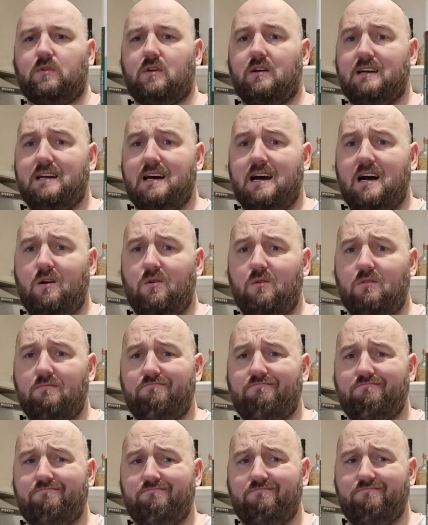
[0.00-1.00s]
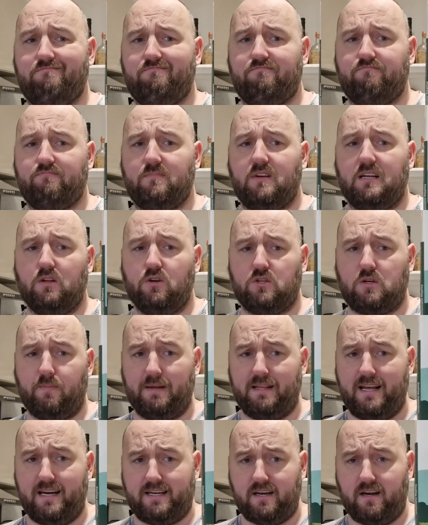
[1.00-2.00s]
Now, it looks a bit
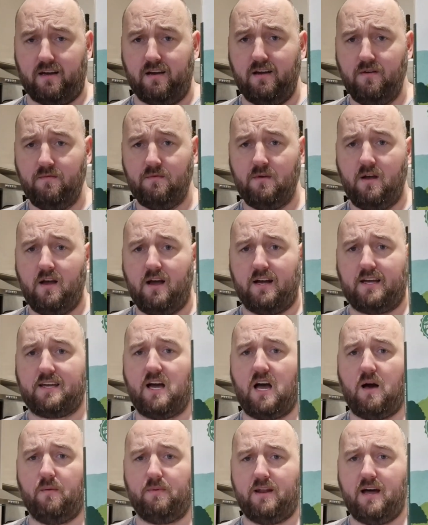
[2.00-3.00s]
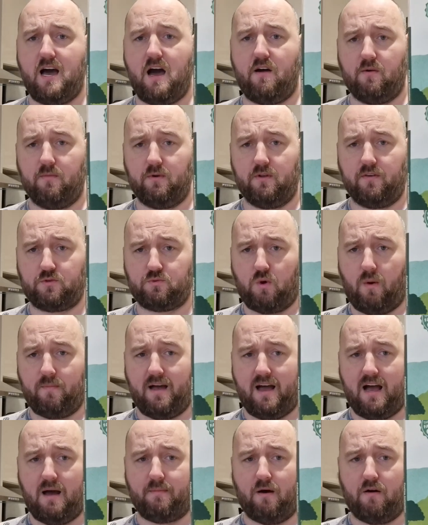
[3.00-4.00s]
like a, a carbonara, but they swapped the
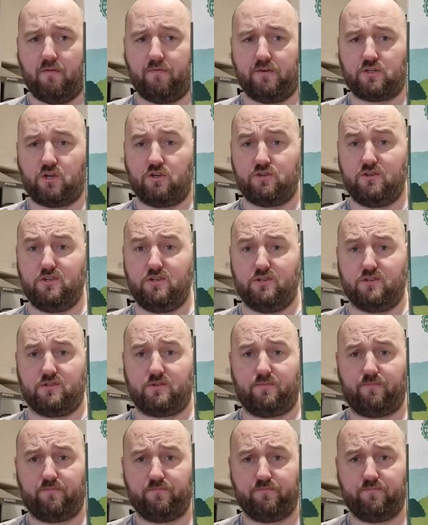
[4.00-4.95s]
ham out for sausages.